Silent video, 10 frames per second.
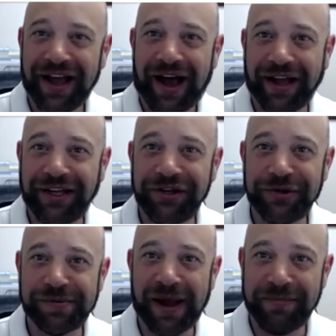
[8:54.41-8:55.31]
I can
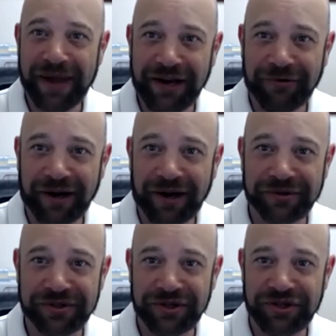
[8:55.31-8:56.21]
use my bank
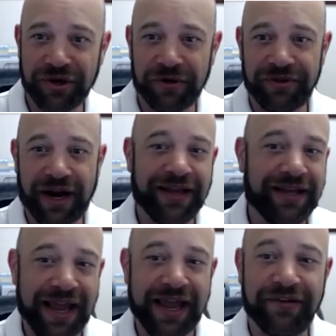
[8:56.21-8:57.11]
records to show that I
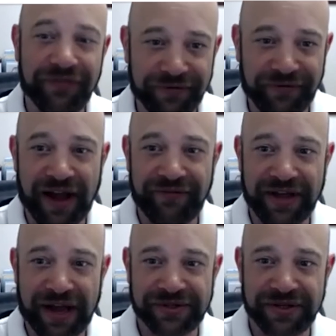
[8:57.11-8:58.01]
gave the
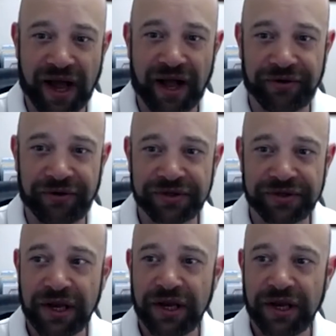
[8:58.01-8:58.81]
$5,000.